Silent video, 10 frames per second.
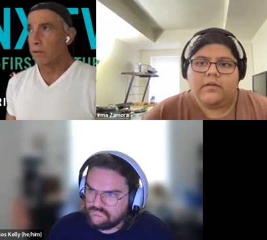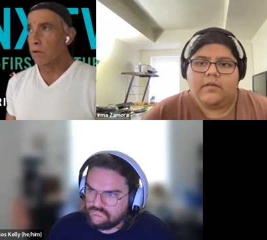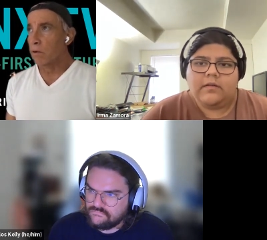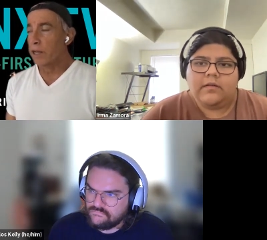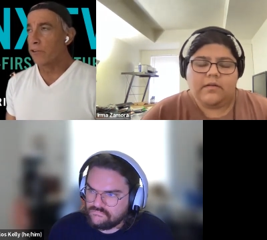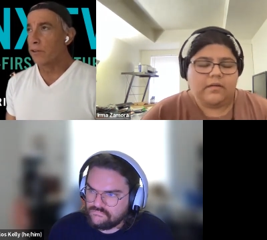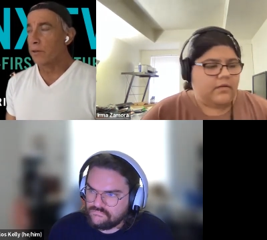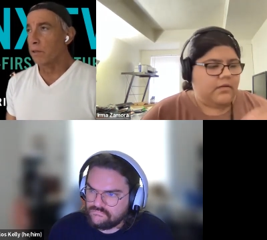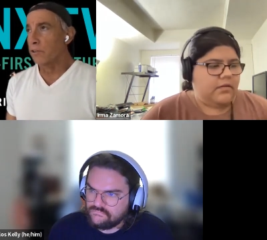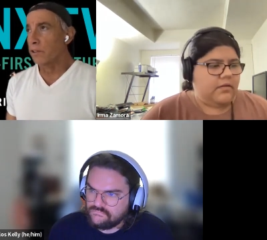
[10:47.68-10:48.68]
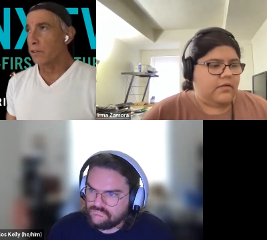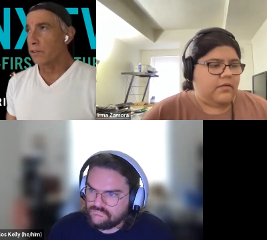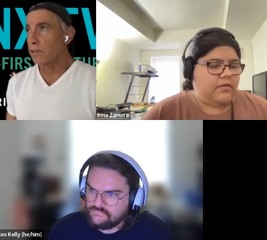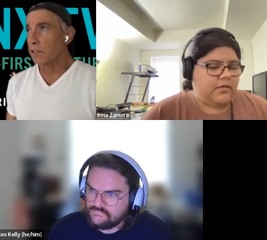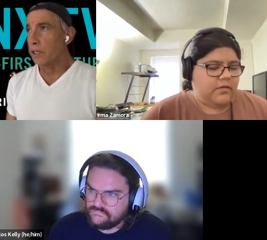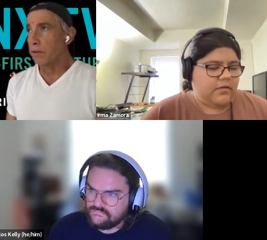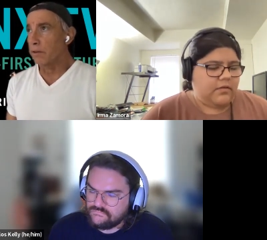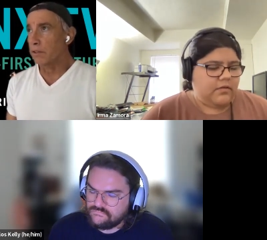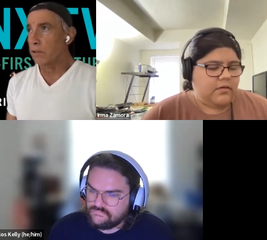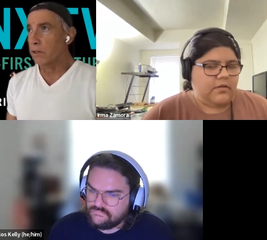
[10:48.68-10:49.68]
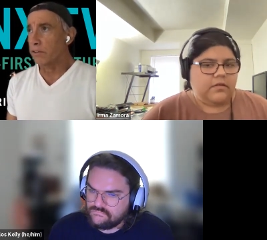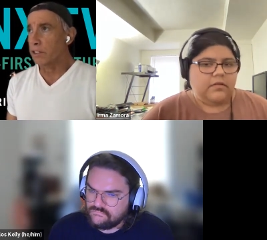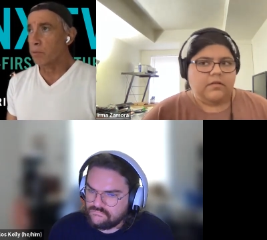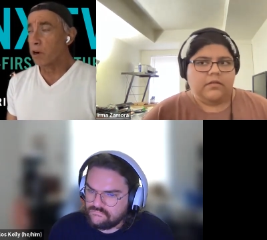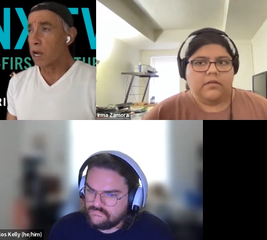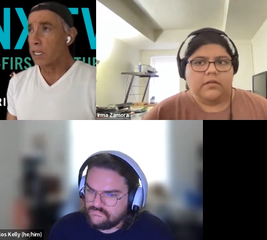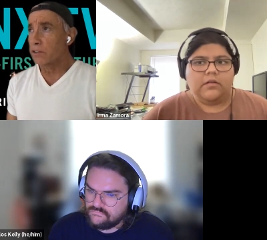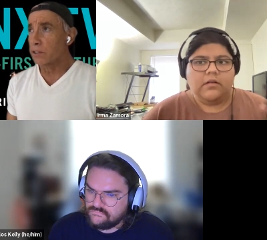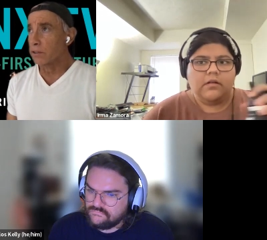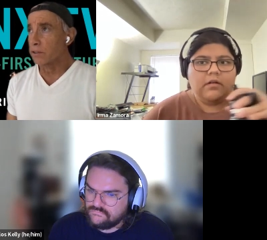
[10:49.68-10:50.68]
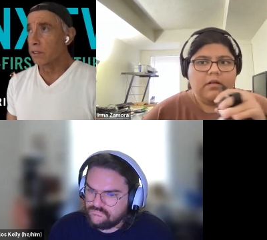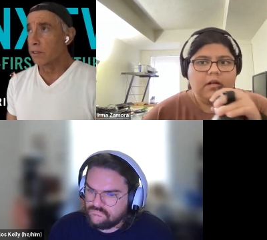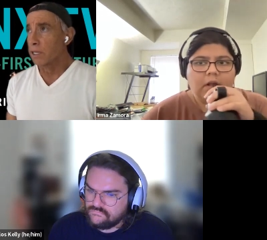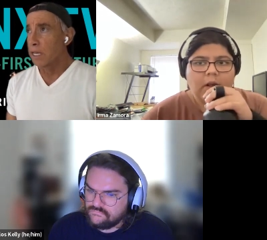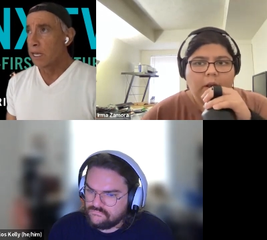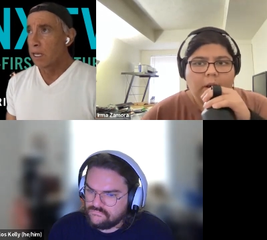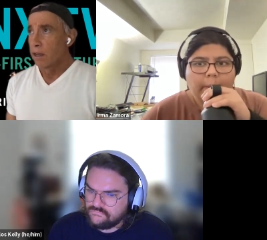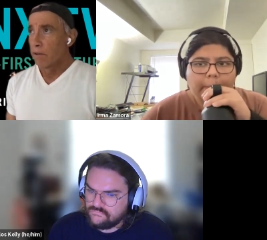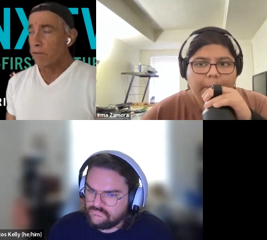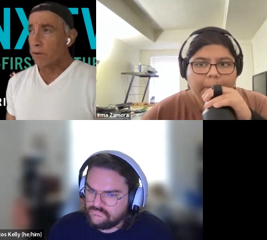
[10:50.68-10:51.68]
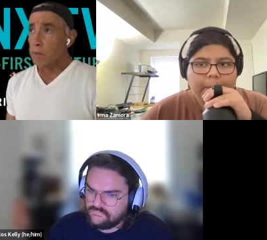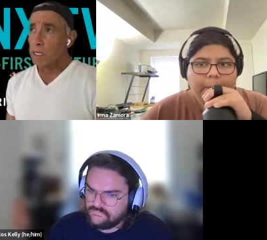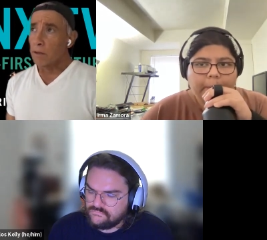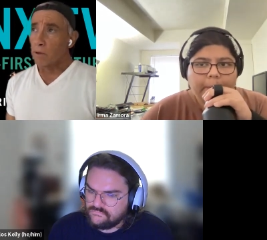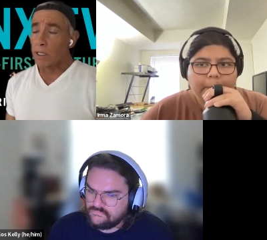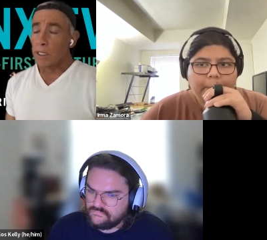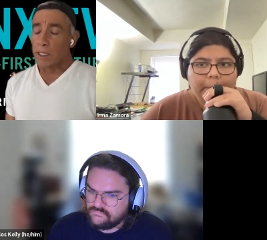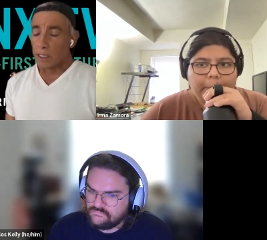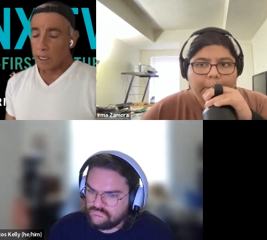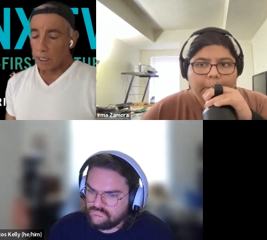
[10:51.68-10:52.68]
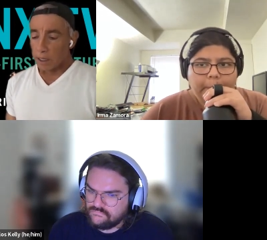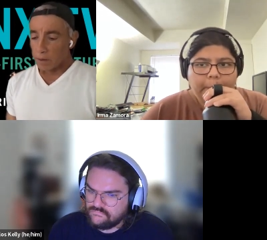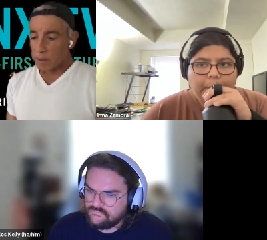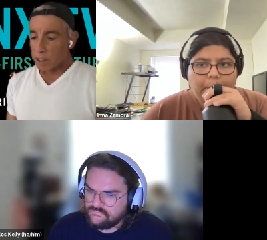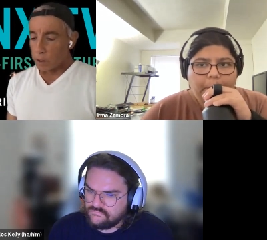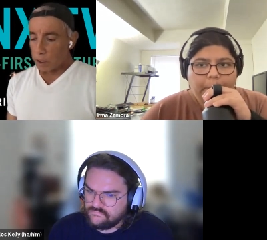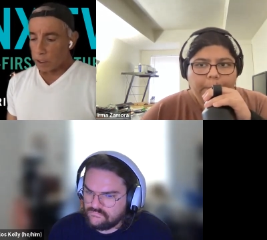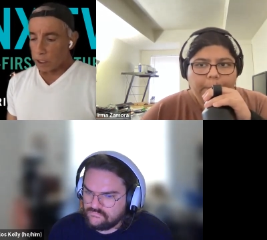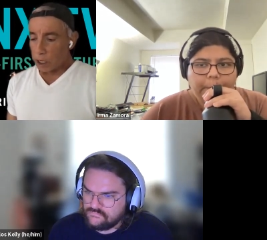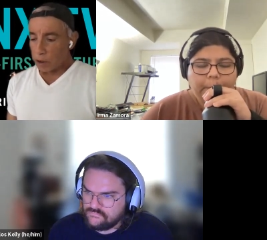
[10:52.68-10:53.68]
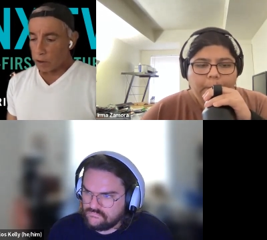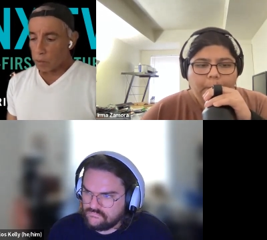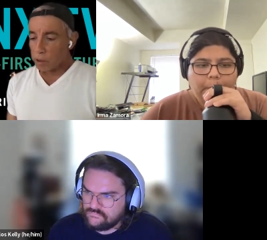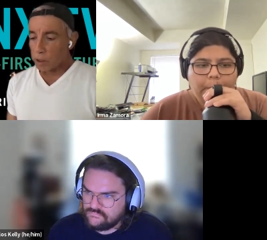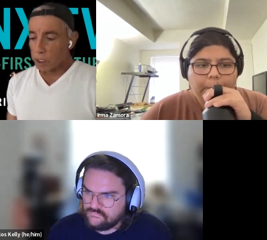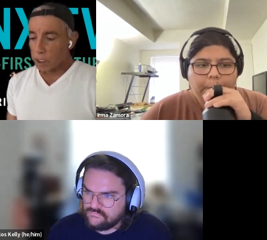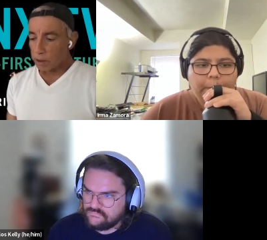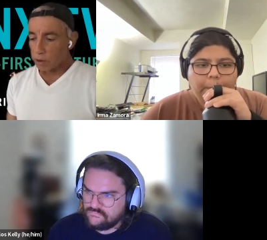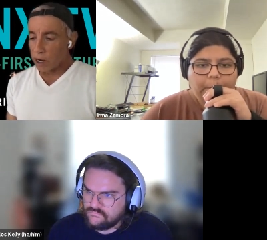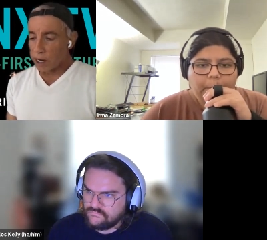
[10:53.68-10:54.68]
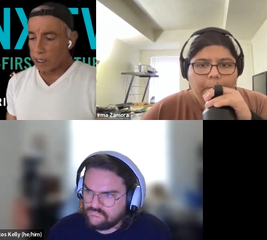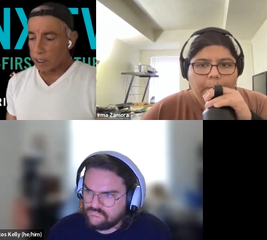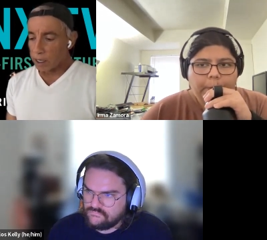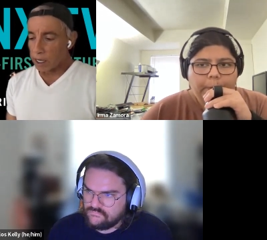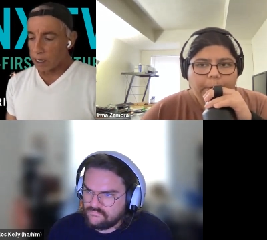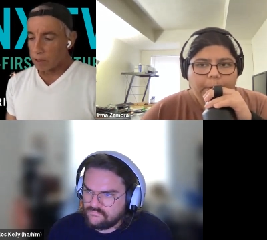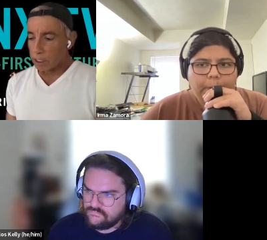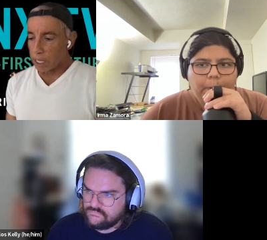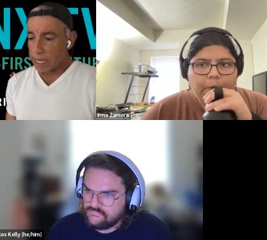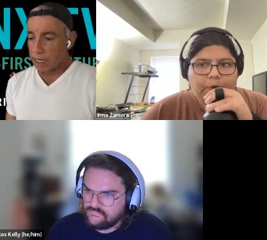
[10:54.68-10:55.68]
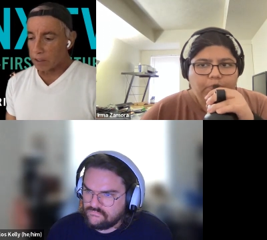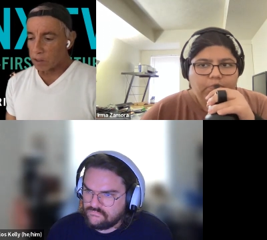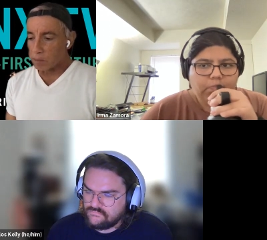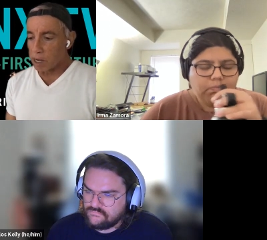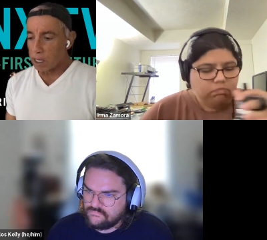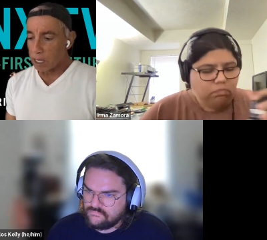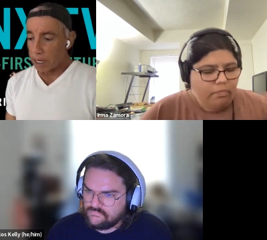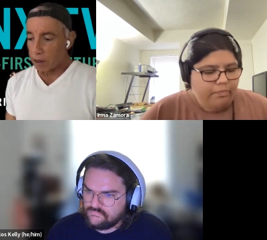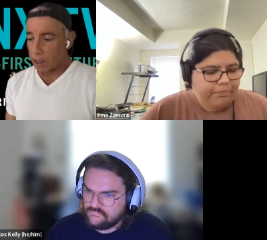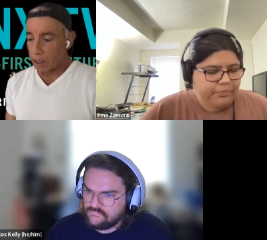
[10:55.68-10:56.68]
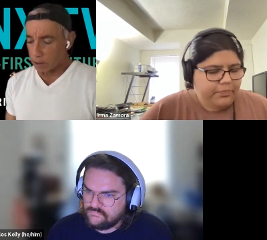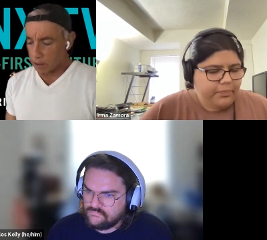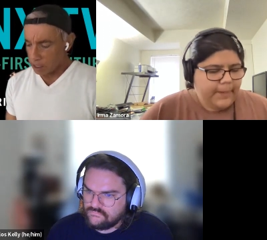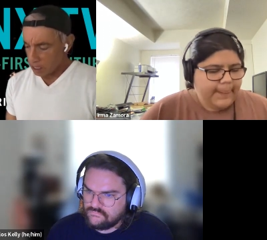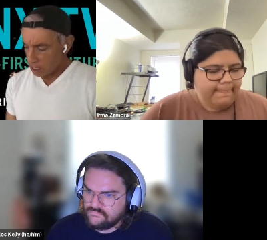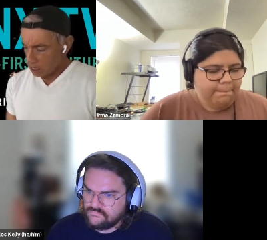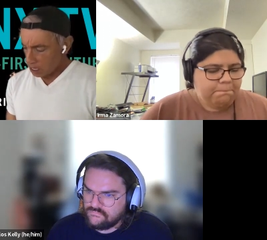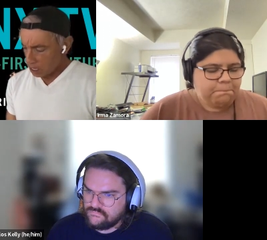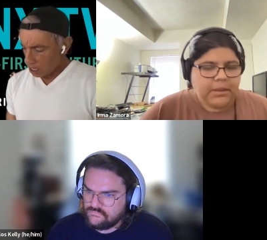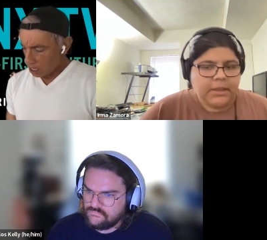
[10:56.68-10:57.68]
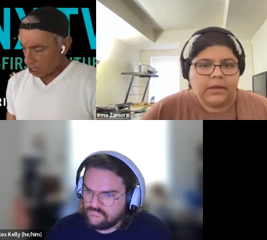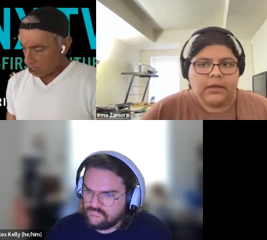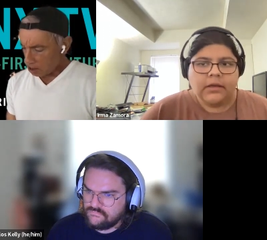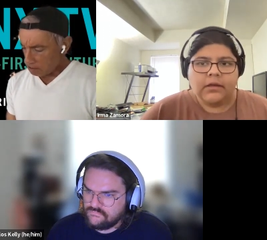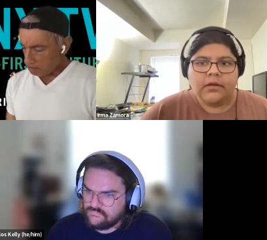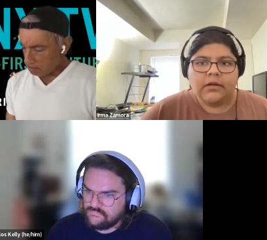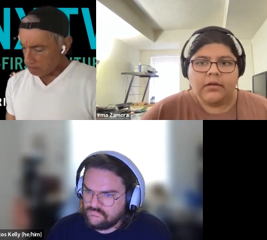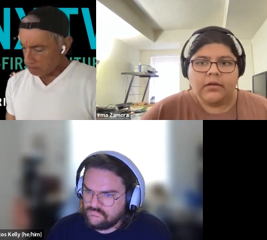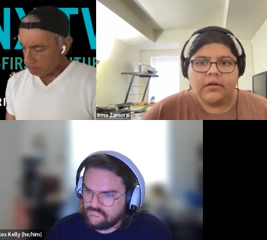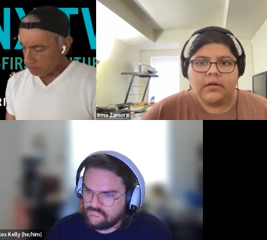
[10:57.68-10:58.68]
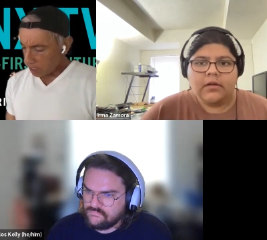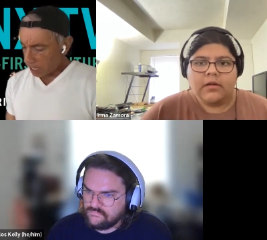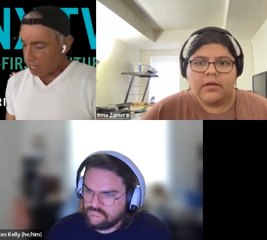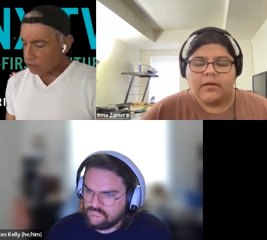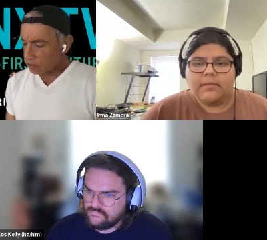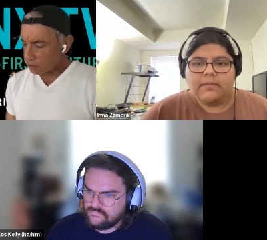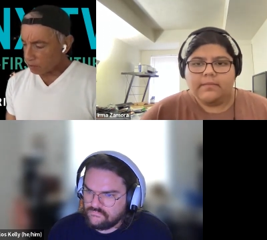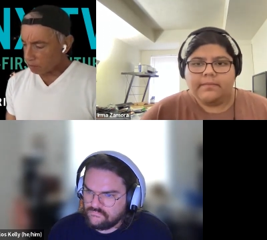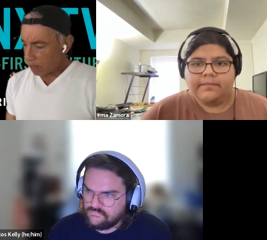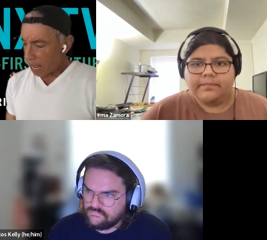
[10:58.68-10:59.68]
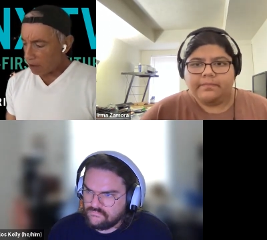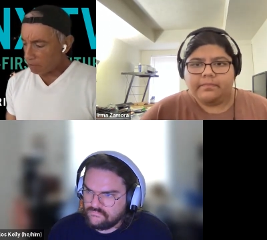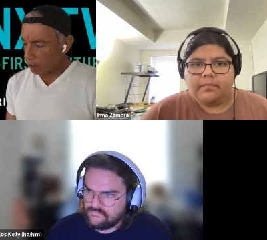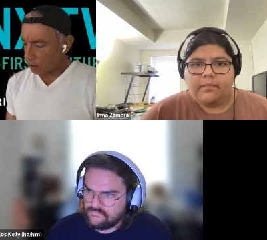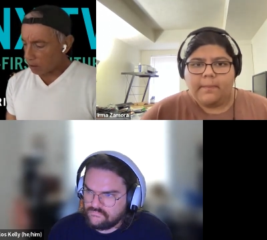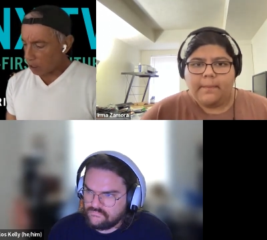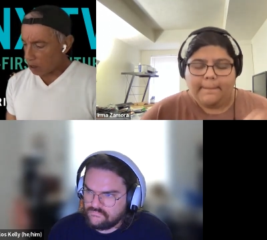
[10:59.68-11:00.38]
Speaker 1: question which is you know it sort of surprises and for me really uh, irma you know you putting shining kind of a light a spotlight on um, yes having